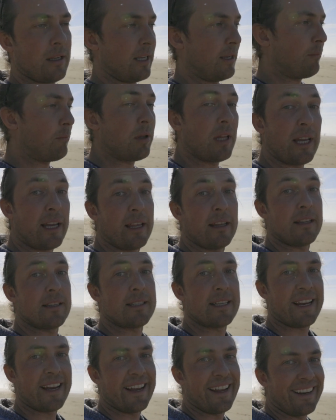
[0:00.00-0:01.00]
and play in the
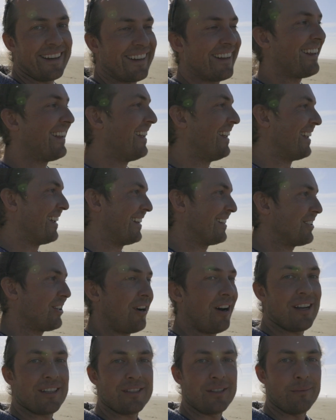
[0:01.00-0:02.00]
sand. It's
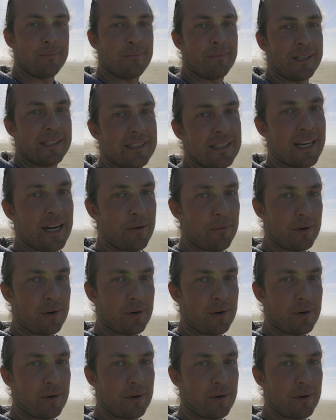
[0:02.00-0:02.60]
awesome. But today